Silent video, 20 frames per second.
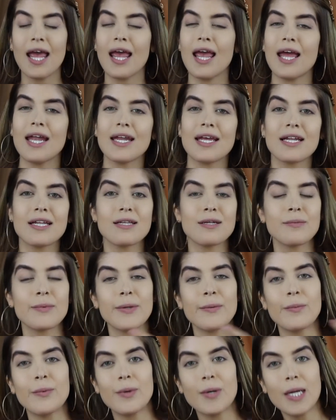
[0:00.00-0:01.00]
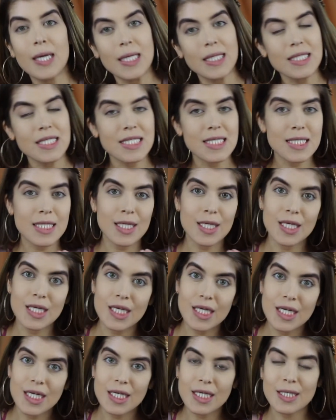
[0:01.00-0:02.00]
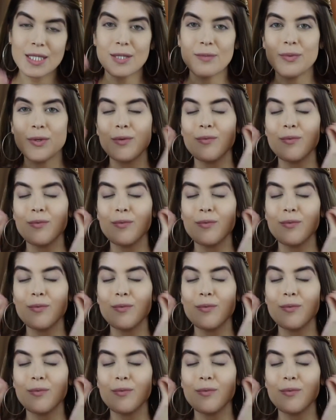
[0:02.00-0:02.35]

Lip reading: and get a little bit bronzier, a little